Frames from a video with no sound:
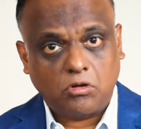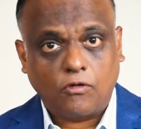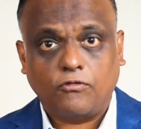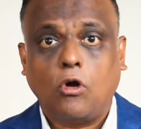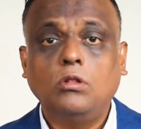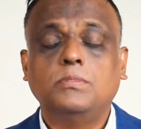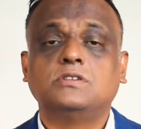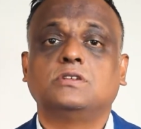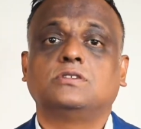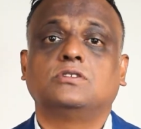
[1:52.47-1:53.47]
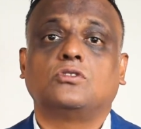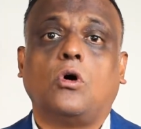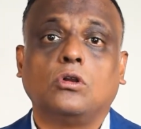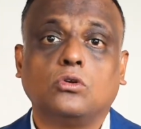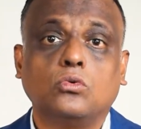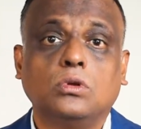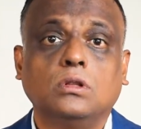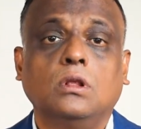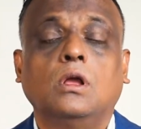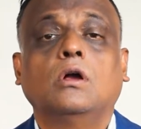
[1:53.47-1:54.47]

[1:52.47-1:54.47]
of all businesses on Google